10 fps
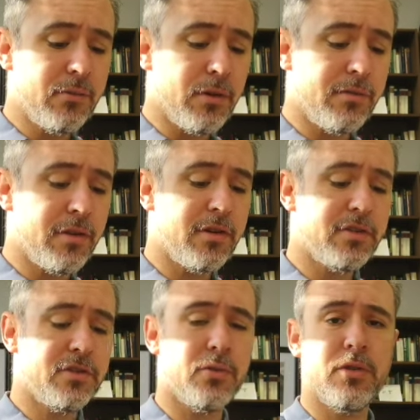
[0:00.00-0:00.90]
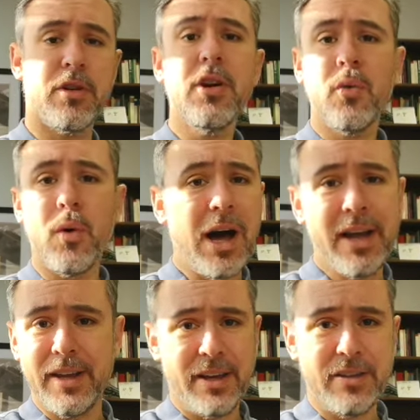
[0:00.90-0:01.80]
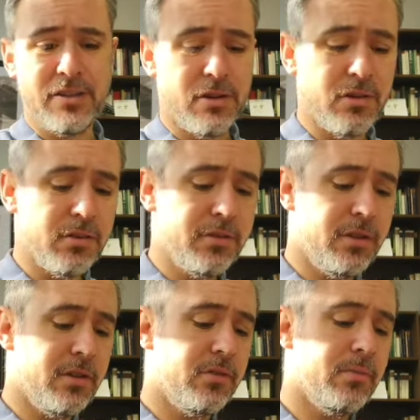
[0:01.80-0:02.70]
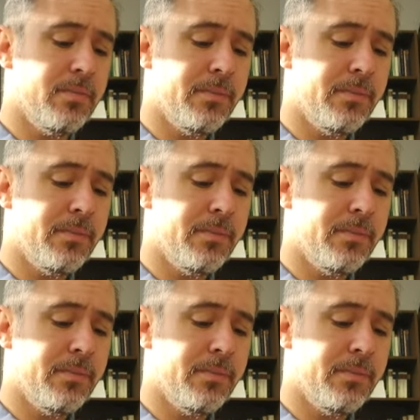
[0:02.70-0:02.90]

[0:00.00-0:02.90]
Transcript: reversed, or why I had called you.